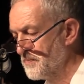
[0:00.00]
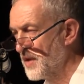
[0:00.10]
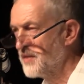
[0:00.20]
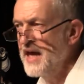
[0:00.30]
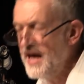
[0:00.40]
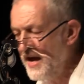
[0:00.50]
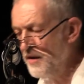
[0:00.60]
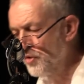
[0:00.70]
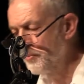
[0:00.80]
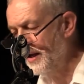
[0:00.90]
The air
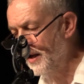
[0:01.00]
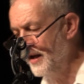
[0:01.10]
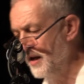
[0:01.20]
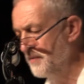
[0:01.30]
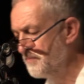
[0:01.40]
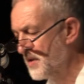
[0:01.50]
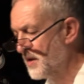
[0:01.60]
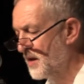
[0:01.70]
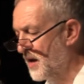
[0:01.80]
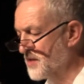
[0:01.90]
will be cleaner.
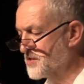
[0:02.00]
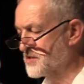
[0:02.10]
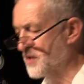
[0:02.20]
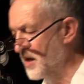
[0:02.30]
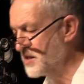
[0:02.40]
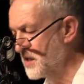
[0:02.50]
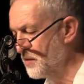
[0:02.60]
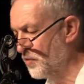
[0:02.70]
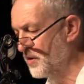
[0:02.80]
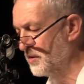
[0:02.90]
Our society
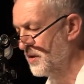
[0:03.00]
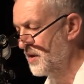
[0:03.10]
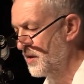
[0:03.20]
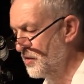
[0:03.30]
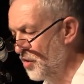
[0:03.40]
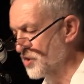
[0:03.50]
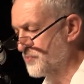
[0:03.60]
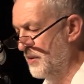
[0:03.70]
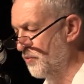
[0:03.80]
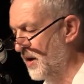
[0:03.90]
will not
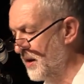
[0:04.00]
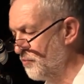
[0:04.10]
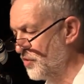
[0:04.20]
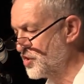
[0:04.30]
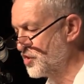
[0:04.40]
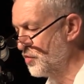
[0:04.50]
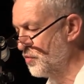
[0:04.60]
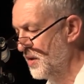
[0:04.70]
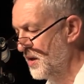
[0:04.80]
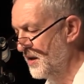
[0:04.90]
be one in which
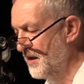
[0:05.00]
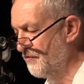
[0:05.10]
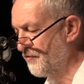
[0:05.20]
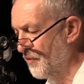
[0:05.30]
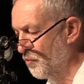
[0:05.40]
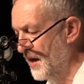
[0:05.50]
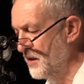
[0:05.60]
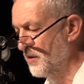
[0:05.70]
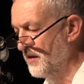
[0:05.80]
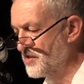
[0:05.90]
you live, where
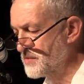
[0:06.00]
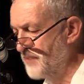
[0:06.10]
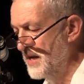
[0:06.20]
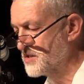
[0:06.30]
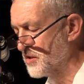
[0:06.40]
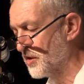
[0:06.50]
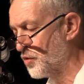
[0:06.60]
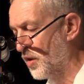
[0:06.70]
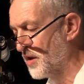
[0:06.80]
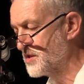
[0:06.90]
you live is based on the
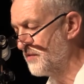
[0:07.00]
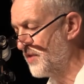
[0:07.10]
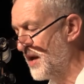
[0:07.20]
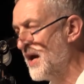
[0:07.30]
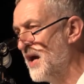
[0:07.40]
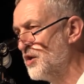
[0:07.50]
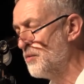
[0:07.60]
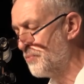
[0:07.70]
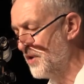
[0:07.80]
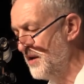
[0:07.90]
quality of the air you
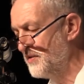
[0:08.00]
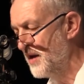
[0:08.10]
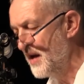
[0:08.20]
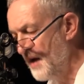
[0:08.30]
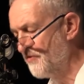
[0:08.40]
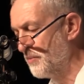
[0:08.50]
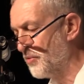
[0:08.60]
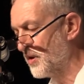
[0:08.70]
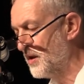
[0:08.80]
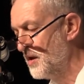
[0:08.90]
breathe.
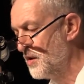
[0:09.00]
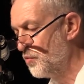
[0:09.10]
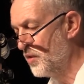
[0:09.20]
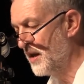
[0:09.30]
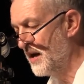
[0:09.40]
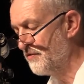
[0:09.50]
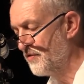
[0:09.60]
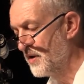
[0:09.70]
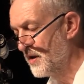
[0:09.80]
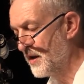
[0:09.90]
Everybody will have
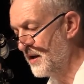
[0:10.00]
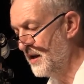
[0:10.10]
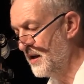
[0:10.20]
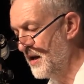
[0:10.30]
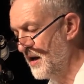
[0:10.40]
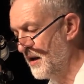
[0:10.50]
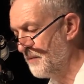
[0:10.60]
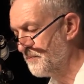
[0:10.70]
clean air.